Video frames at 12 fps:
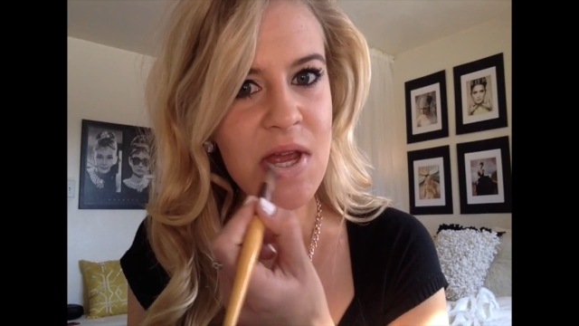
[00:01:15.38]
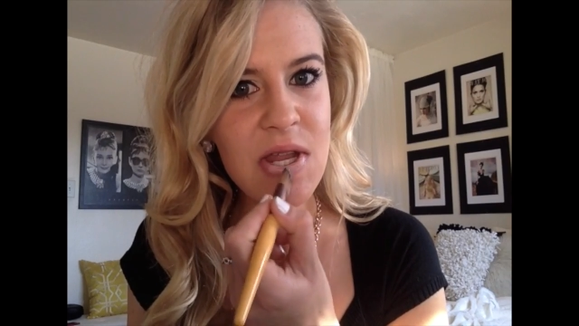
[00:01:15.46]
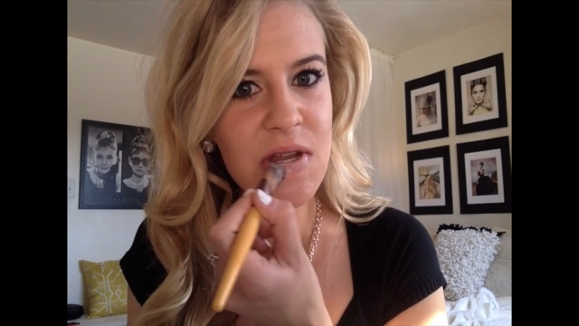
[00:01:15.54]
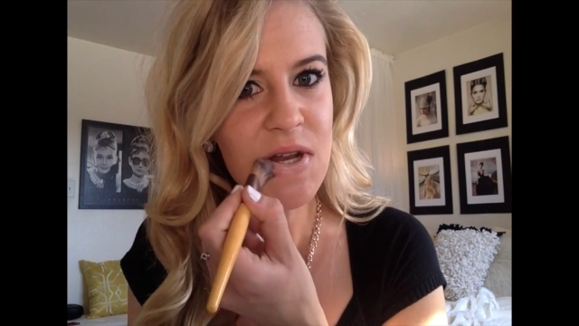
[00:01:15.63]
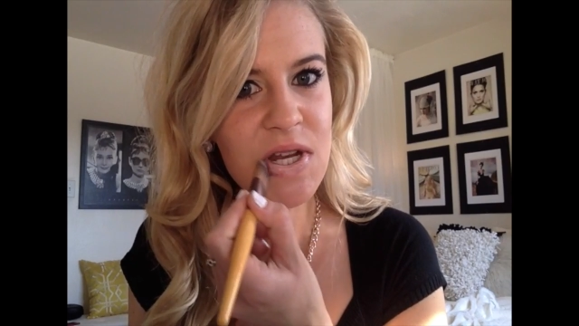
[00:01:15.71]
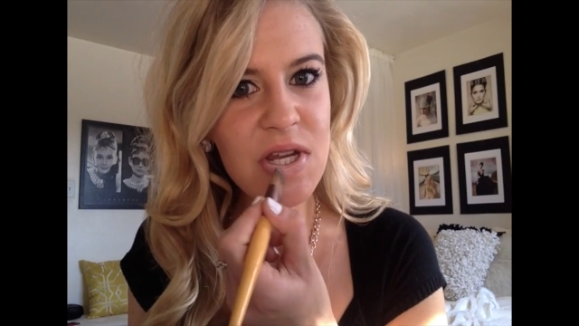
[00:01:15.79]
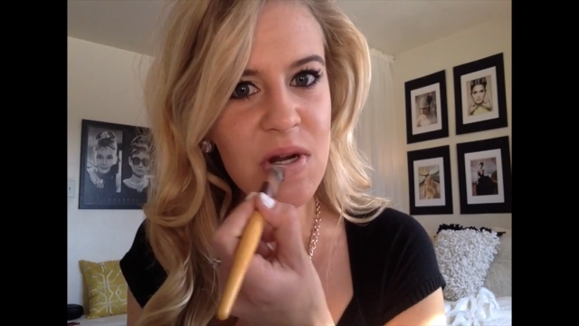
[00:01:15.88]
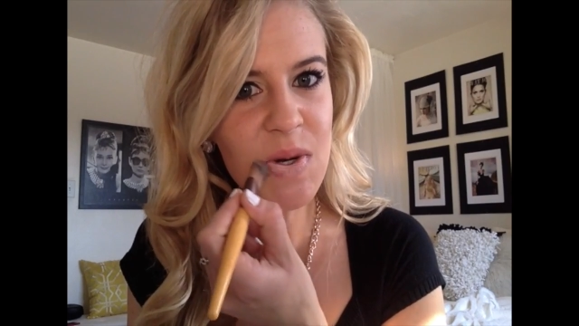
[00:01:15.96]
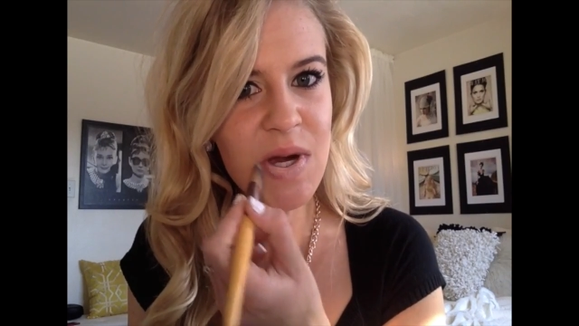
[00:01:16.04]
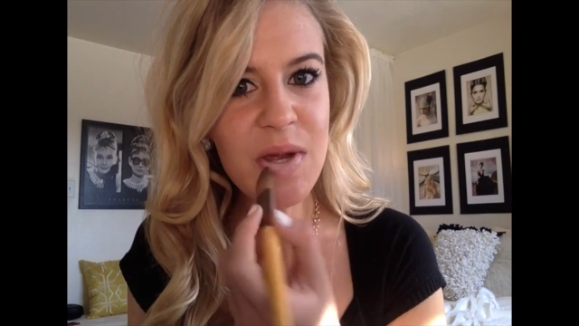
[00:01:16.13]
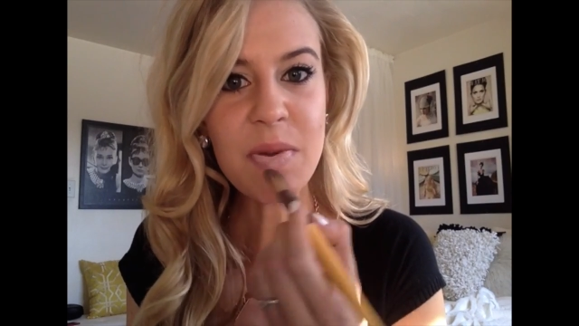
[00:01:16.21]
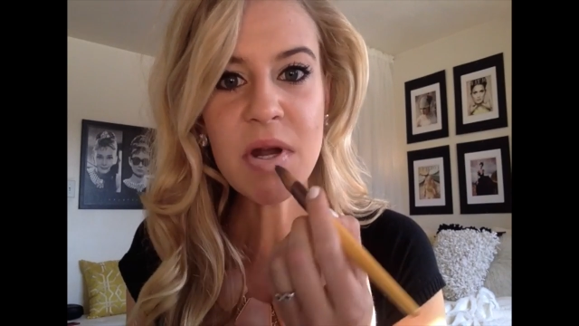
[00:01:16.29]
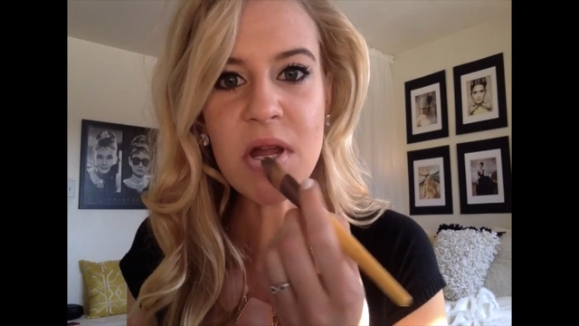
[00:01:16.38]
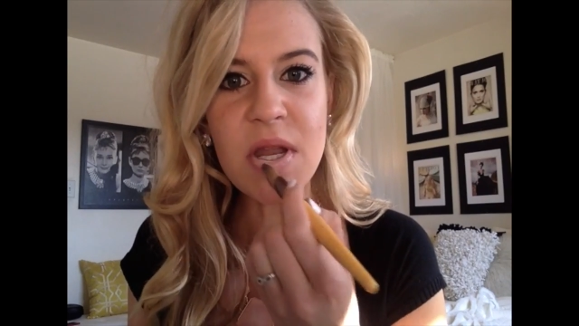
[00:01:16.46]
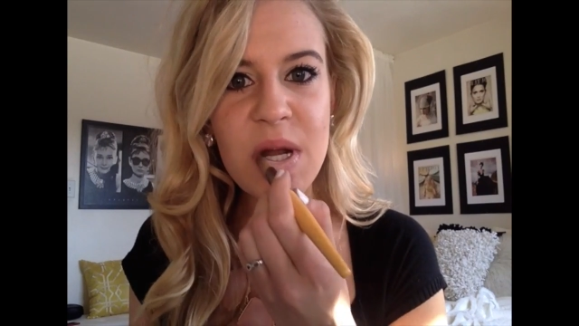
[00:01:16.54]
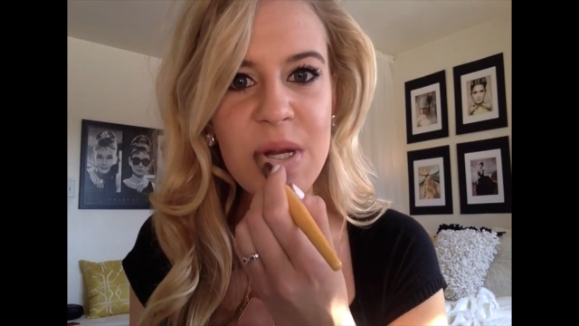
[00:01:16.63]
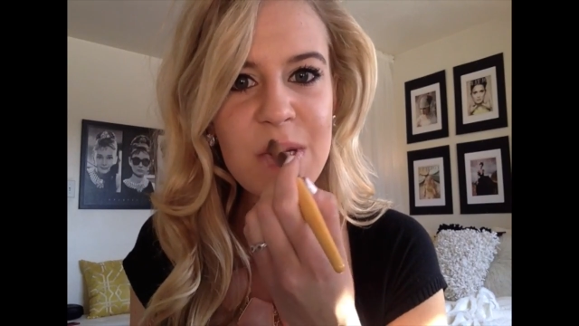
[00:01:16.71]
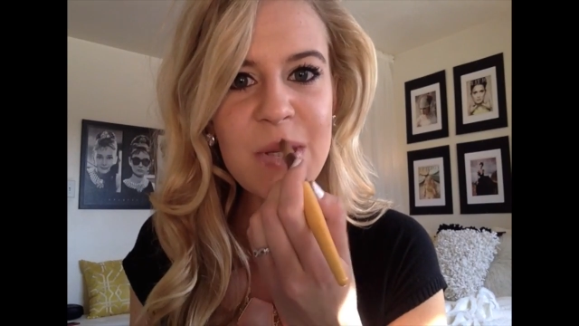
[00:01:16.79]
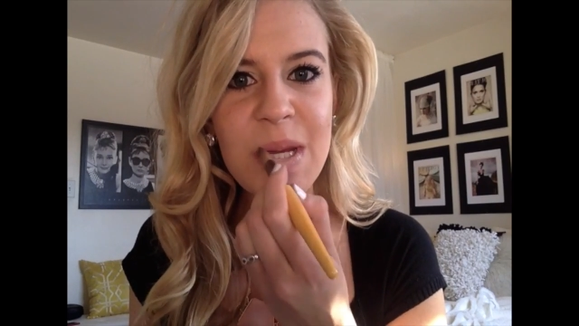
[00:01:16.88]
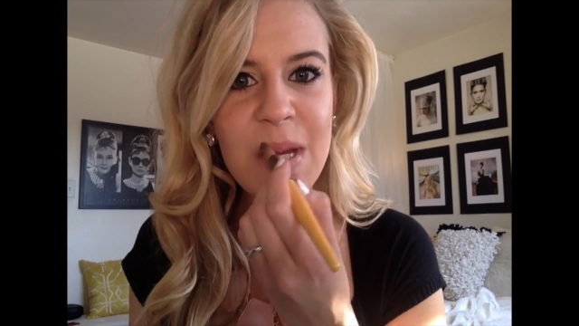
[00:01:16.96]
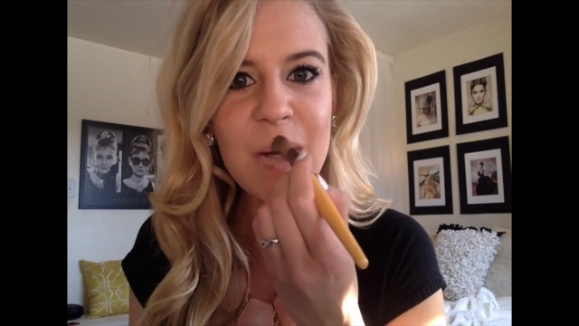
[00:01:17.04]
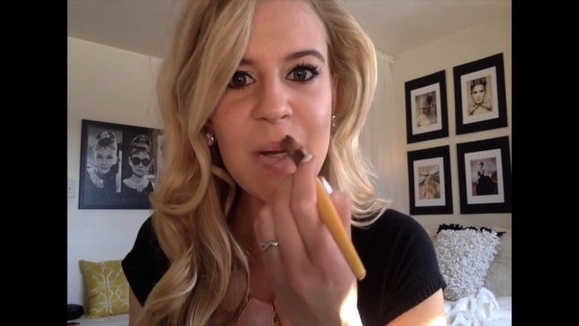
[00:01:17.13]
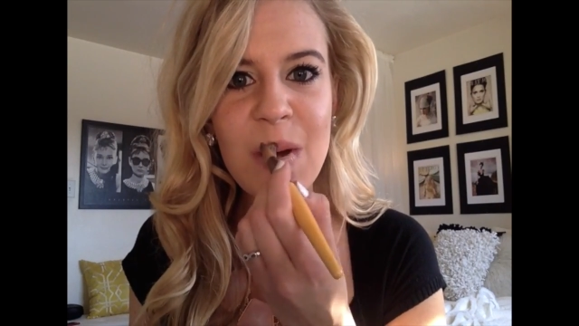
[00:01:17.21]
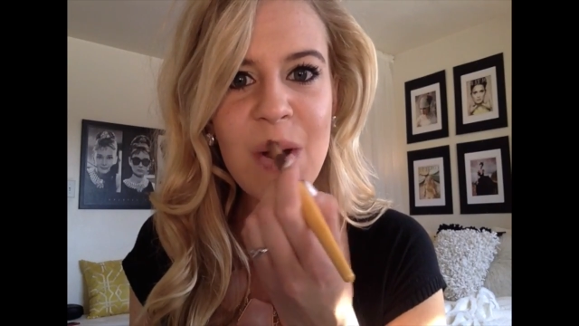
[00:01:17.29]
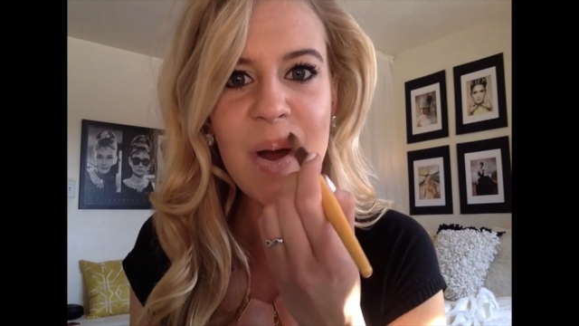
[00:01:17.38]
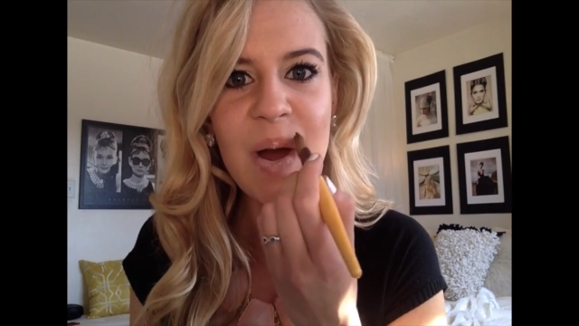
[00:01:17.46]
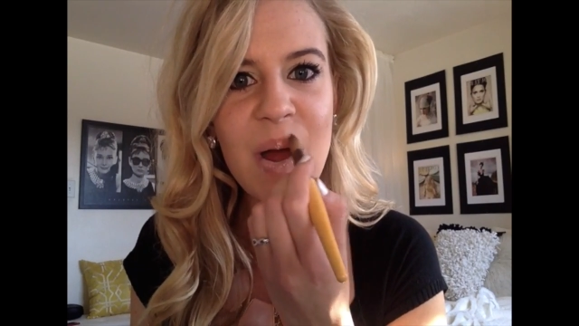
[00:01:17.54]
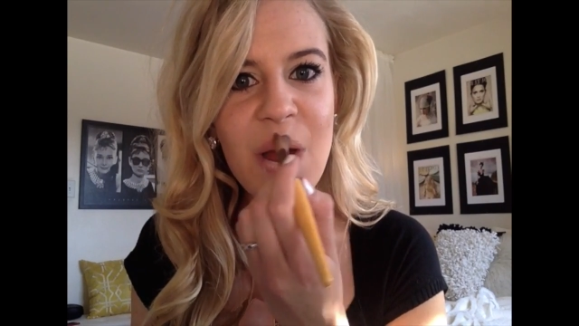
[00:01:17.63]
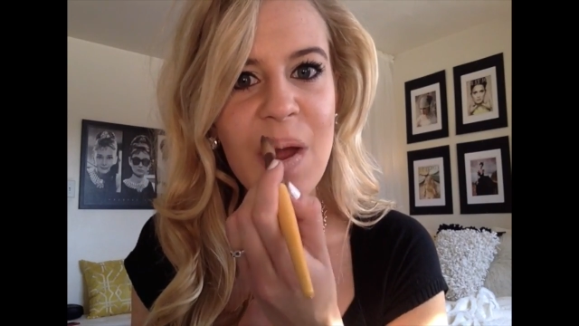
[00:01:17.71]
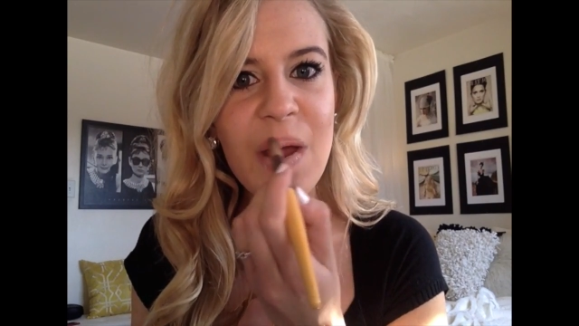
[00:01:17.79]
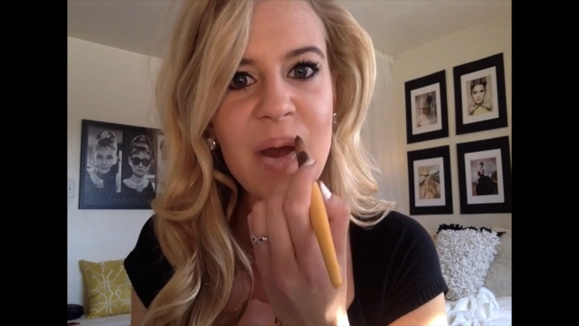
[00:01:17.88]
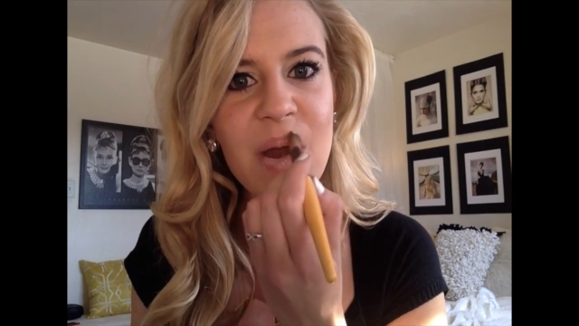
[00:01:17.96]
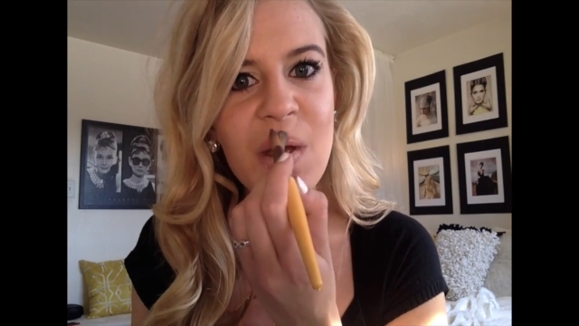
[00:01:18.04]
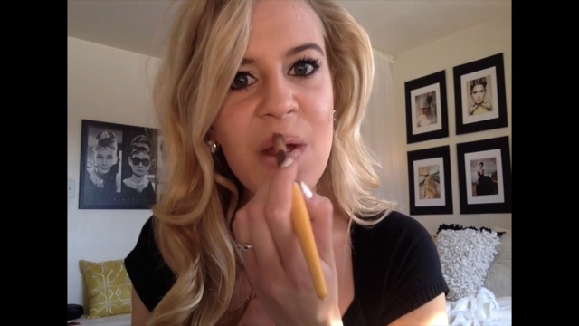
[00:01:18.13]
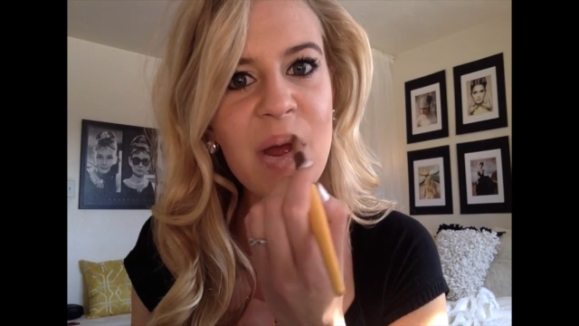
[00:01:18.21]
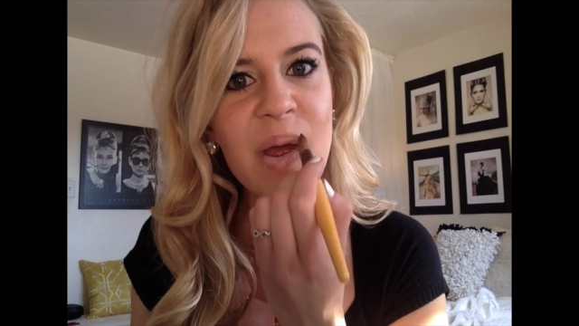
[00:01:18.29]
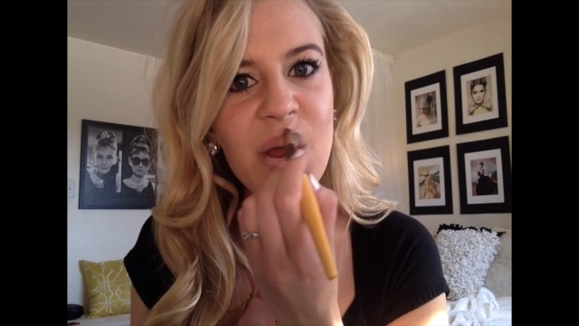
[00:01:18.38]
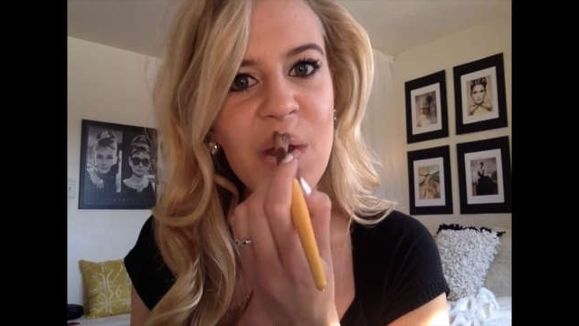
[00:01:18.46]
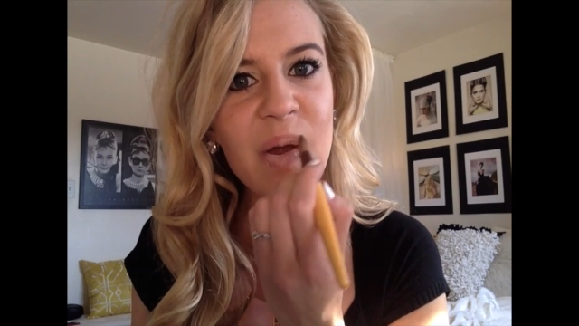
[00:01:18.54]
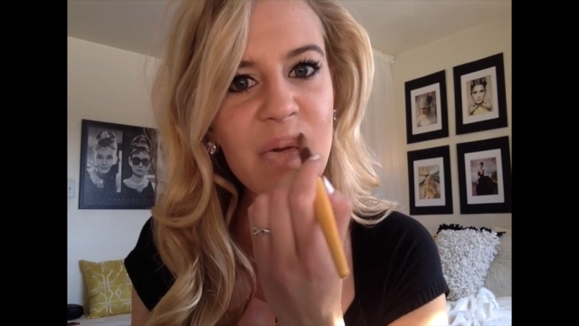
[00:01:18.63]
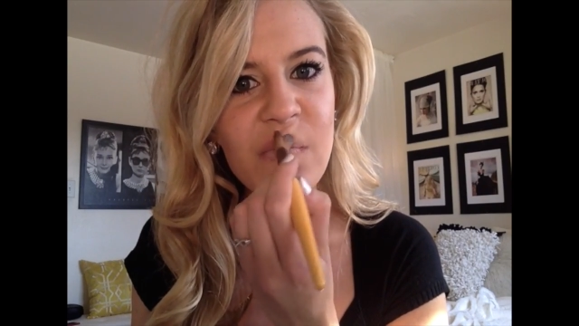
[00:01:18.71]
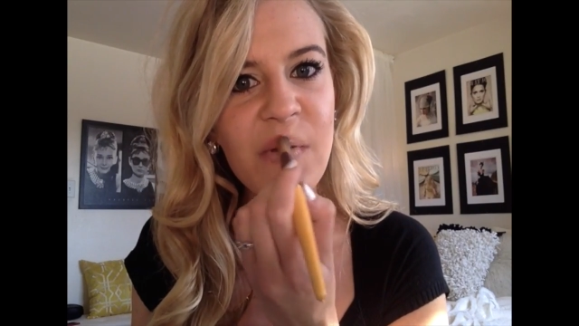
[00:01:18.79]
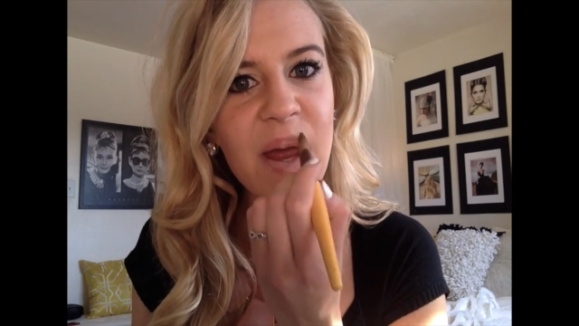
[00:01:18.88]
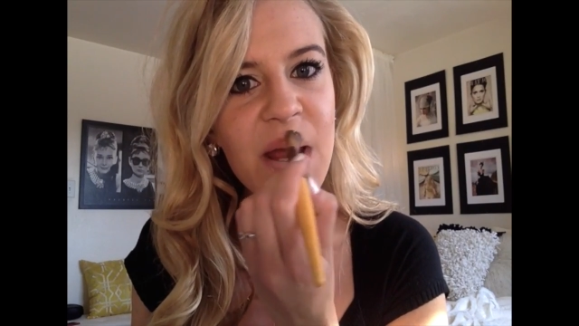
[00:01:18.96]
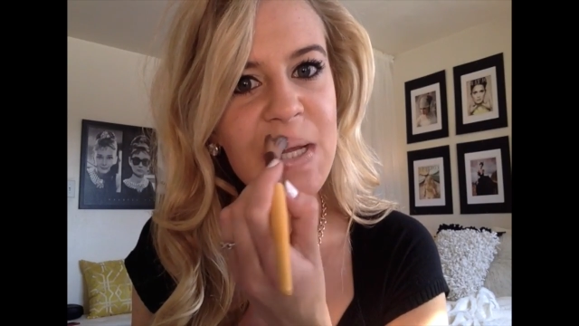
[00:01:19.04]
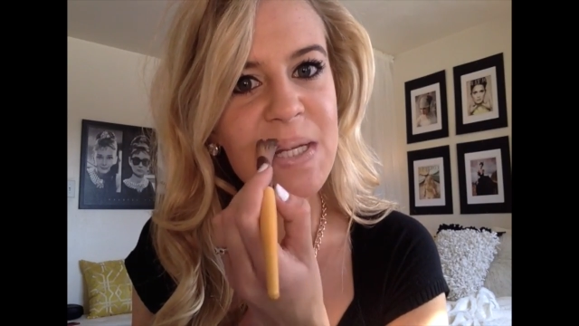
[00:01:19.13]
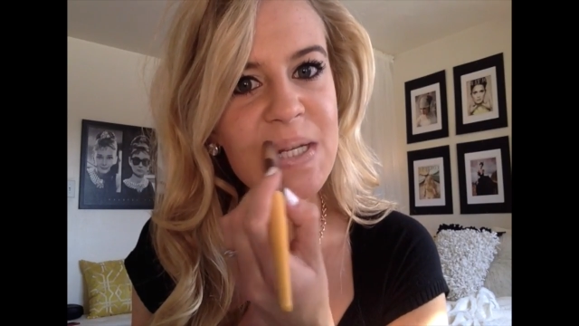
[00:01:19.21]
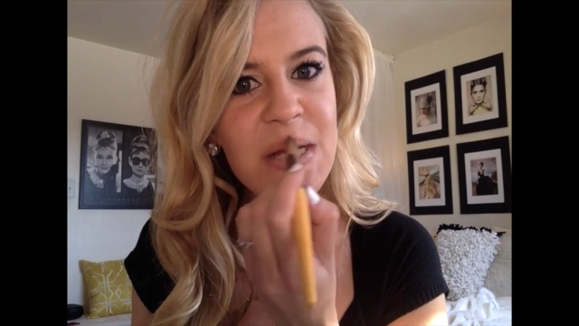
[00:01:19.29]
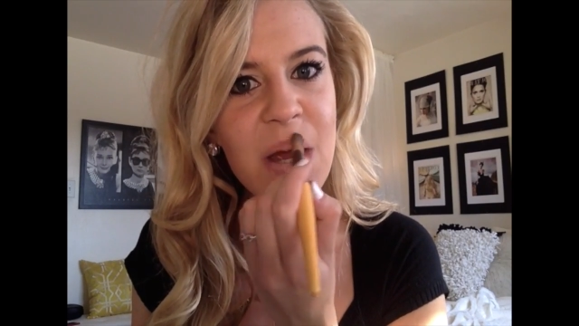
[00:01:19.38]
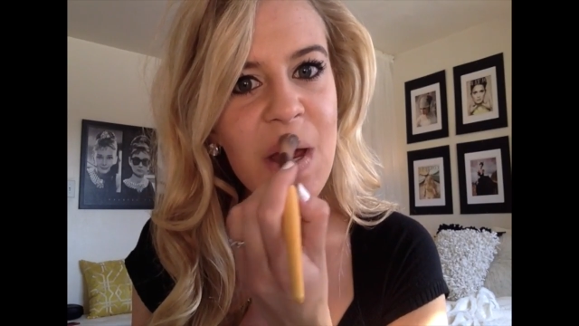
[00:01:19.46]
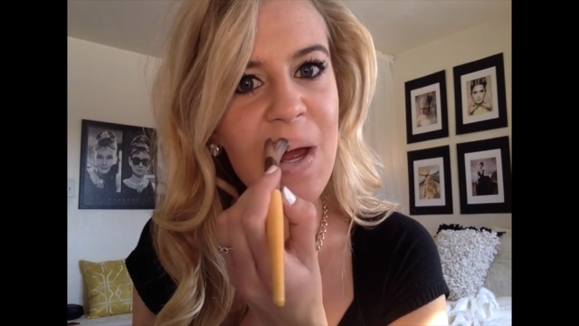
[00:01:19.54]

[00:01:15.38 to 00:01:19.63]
So you're just going to wipe it on there just like you do on your face.